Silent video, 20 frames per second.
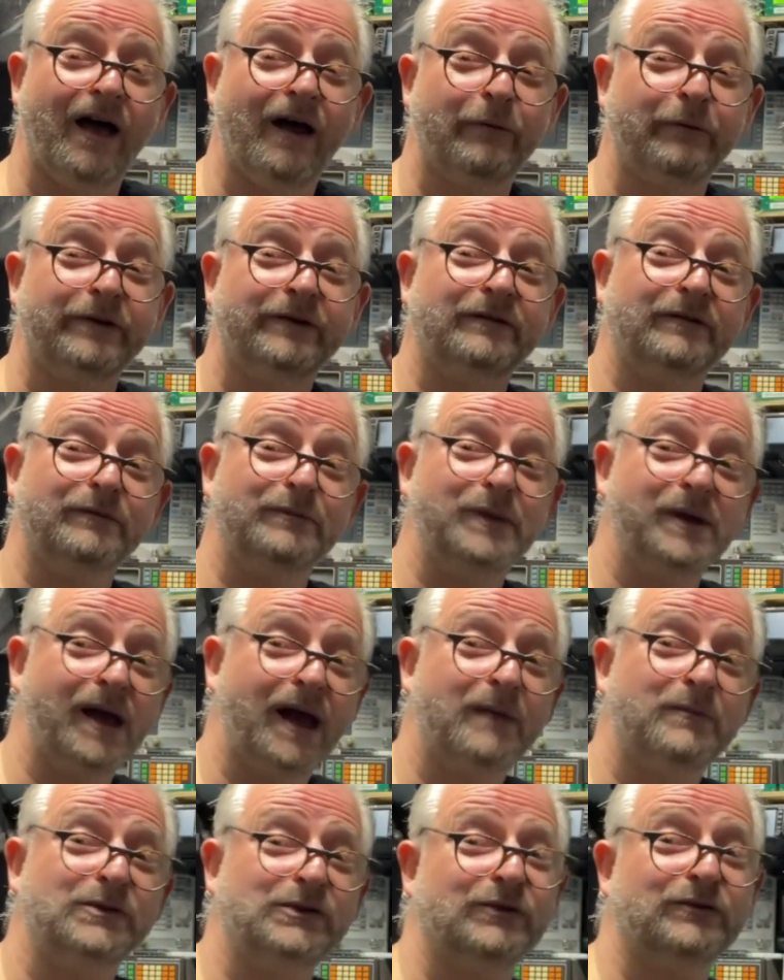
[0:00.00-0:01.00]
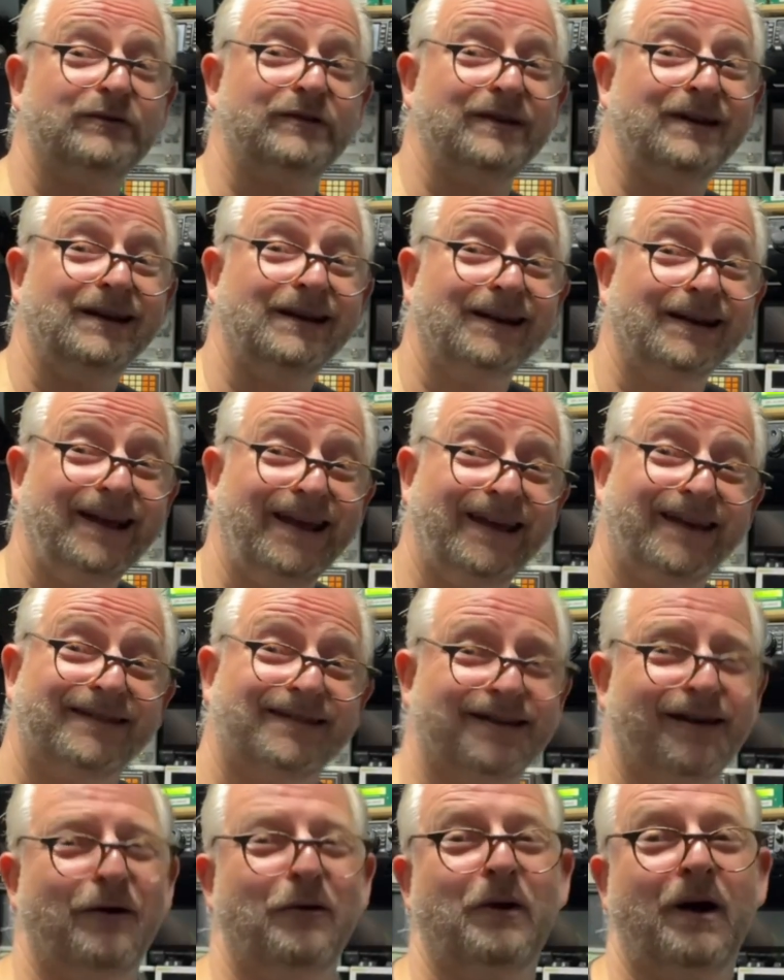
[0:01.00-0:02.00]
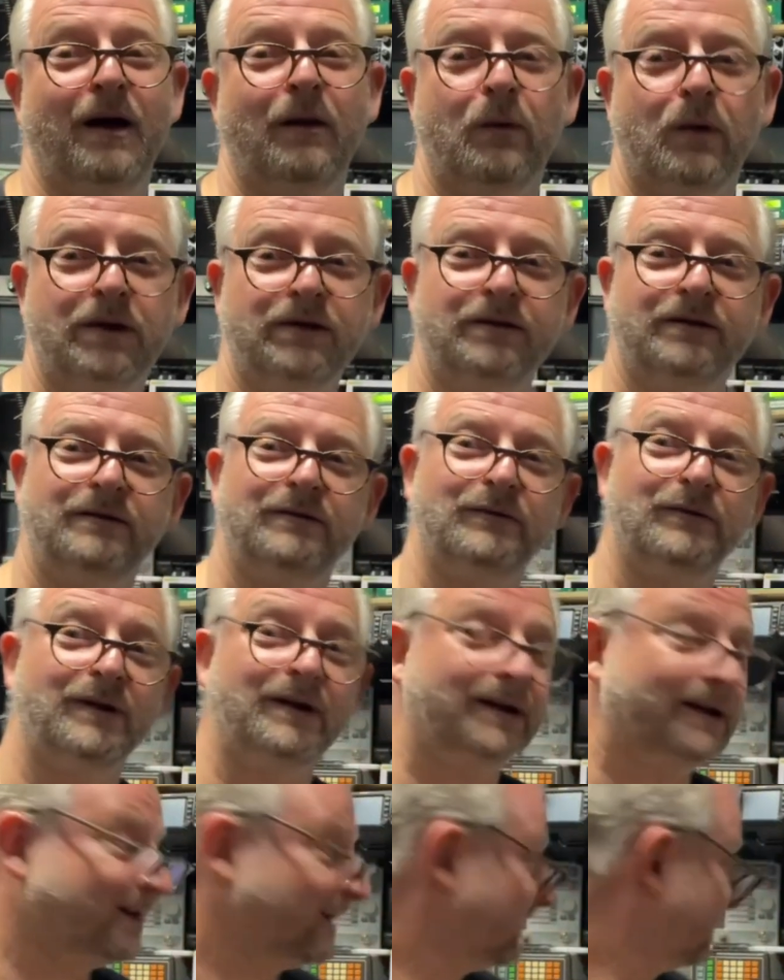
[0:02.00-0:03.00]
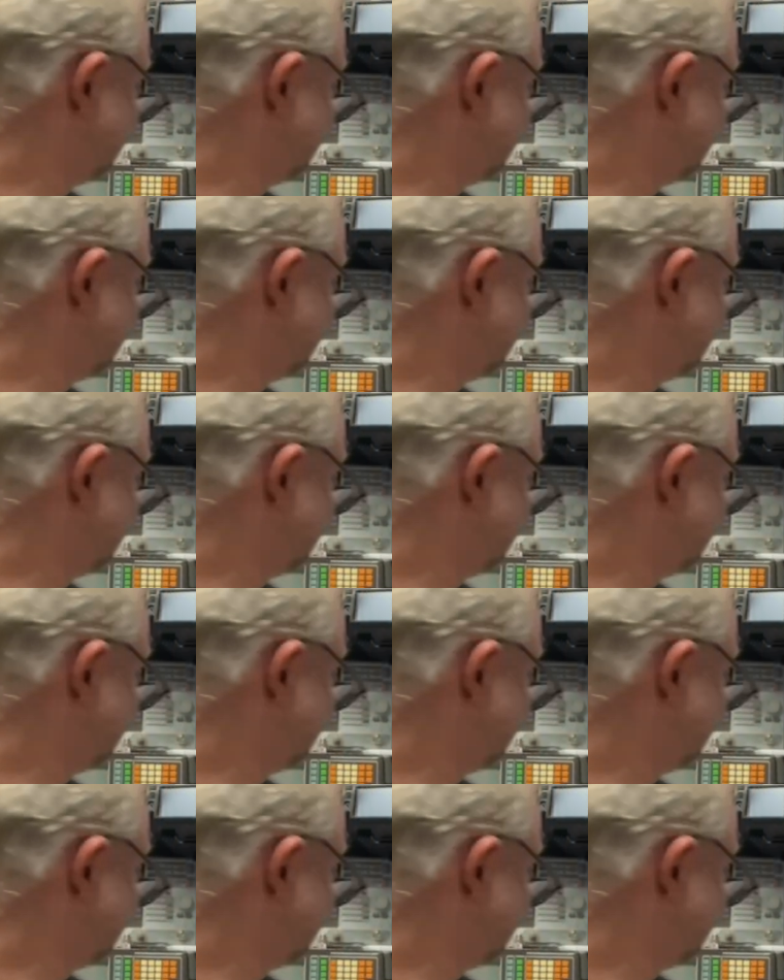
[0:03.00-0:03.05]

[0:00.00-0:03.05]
We should be able to see leaks, so I want to do a little